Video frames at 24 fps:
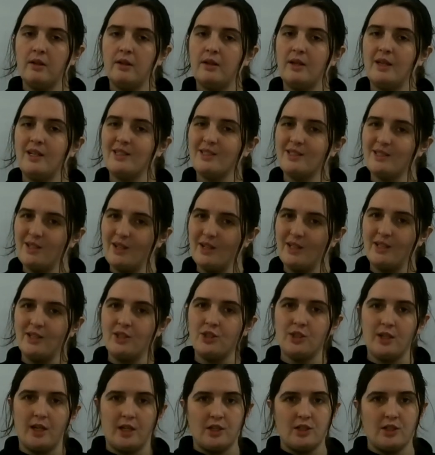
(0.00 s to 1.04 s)
it slightly
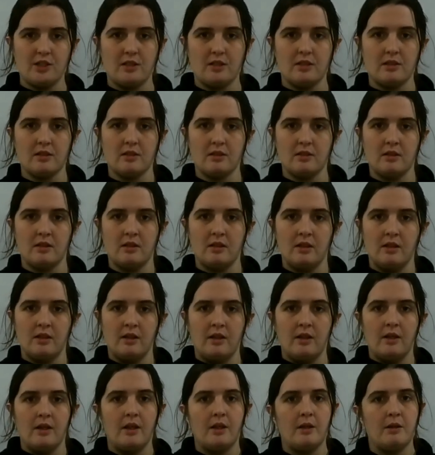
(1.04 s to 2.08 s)
changes.
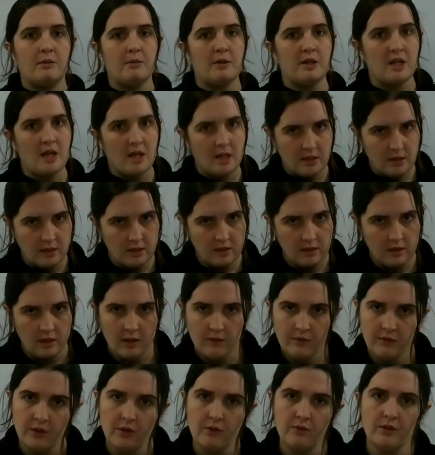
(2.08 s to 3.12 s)
in my next
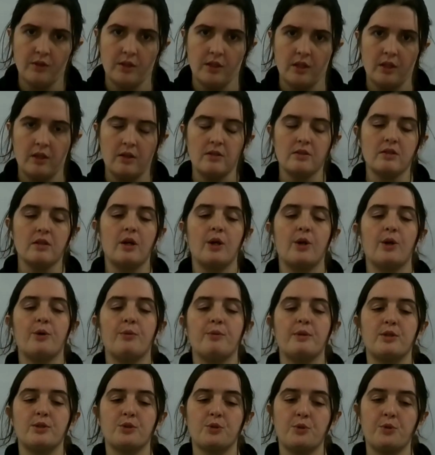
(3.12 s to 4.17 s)
few videos, I will
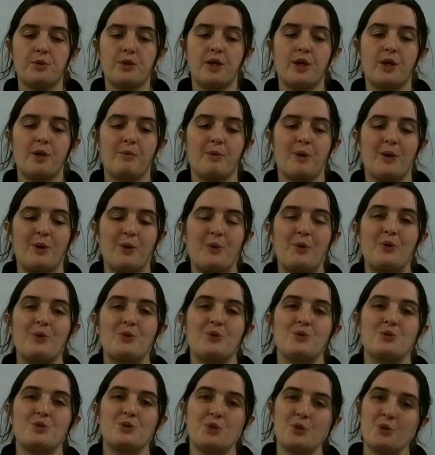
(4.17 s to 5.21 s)
be talking about
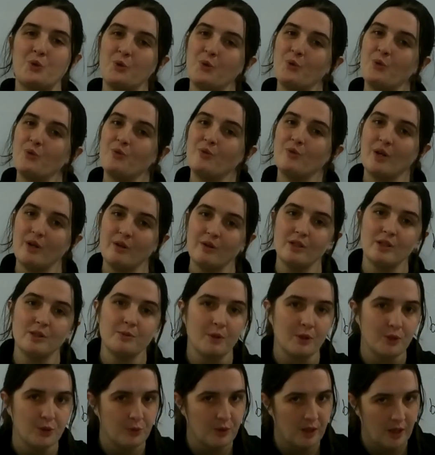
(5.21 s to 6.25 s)
two very
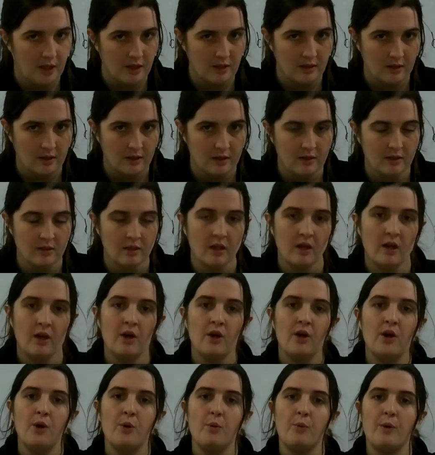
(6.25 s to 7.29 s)
special cases
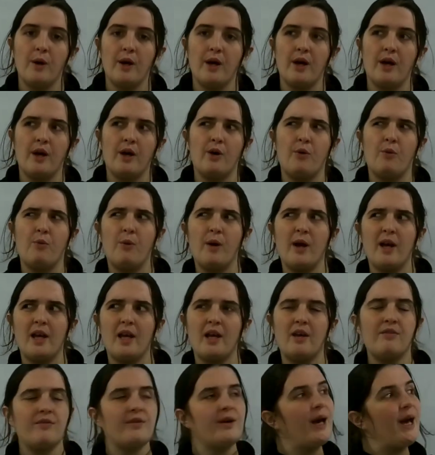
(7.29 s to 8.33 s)
where a
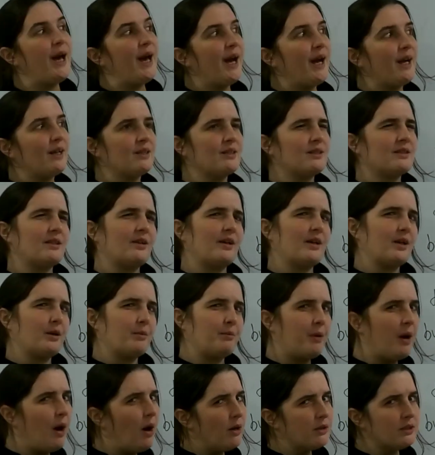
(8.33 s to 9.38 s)
wave acts like a
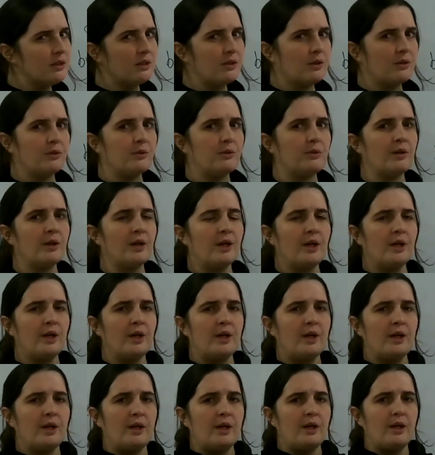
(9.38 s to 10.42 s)
particle
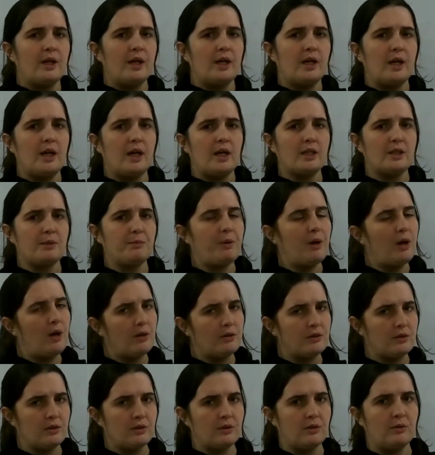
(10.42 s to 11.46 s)
and a
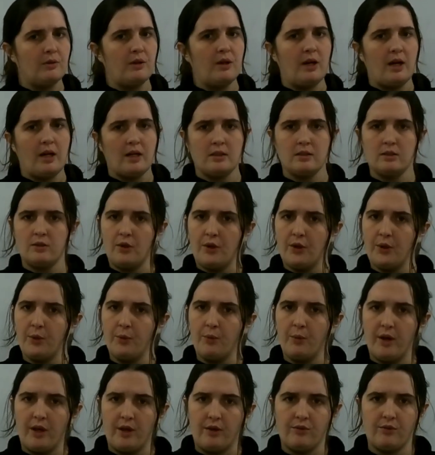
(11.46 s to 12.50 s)
particle acts like a
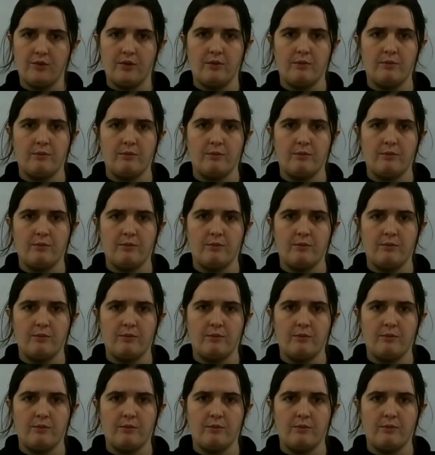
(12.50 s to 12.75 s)
wave.